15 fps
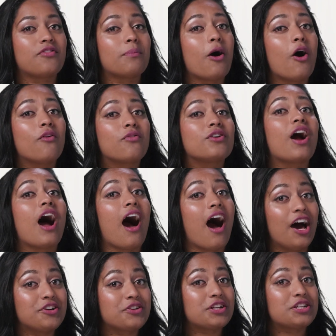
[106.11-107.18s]
from over
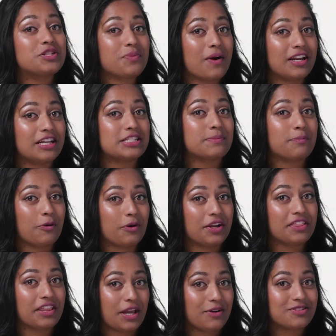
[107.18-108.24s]
120
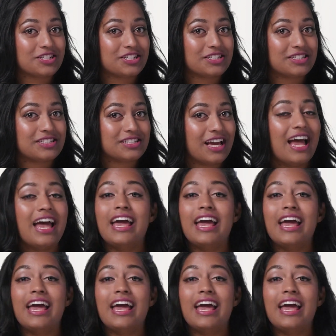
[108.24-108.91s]
supported languages.